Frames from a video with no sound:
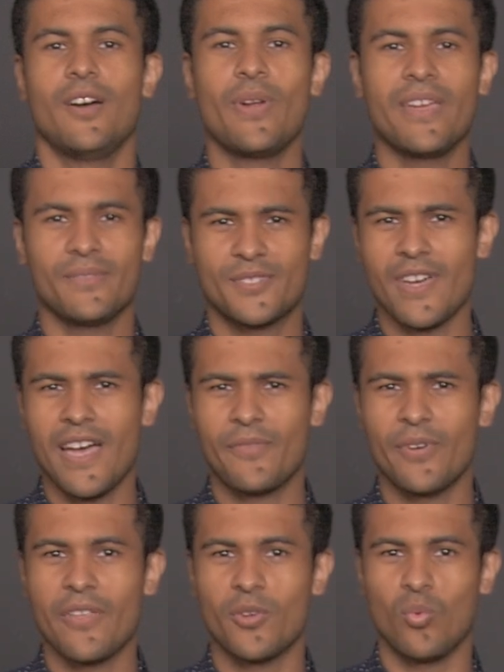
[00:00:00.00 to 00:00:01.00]
All right, it's time
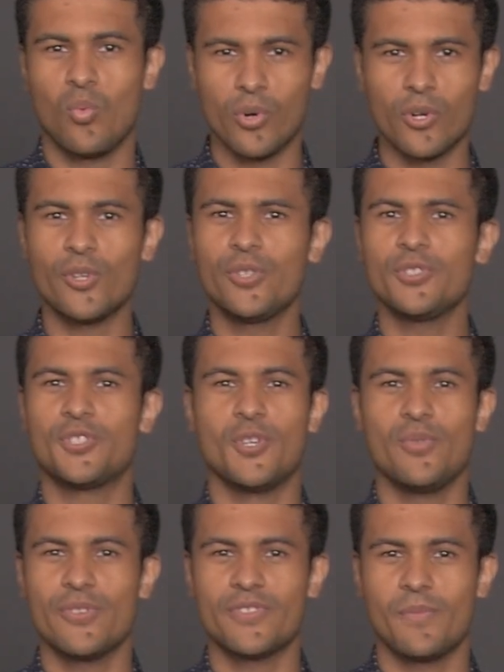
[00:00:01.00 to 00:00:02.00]
for another World Juniors